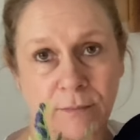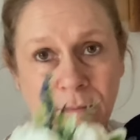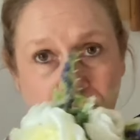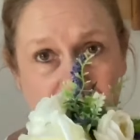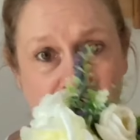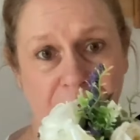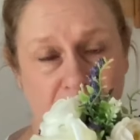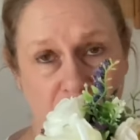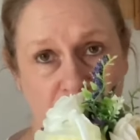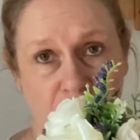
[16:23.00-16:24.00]
make a
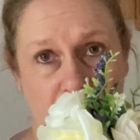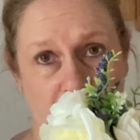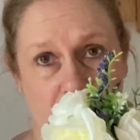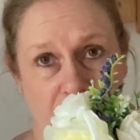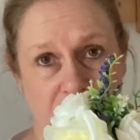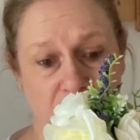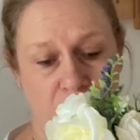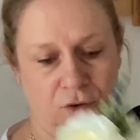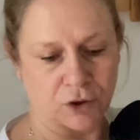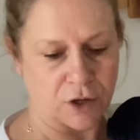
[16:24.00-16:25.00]
fresh wrist
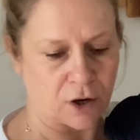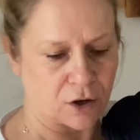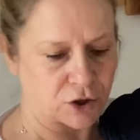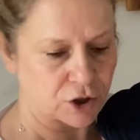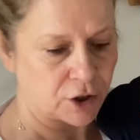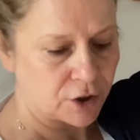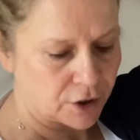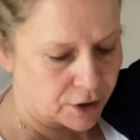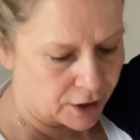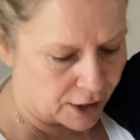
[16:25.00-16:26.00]
corsage.
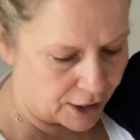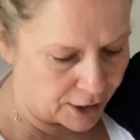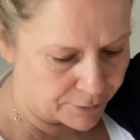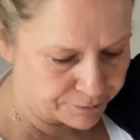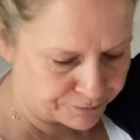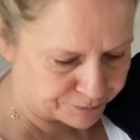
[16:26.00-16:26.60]
And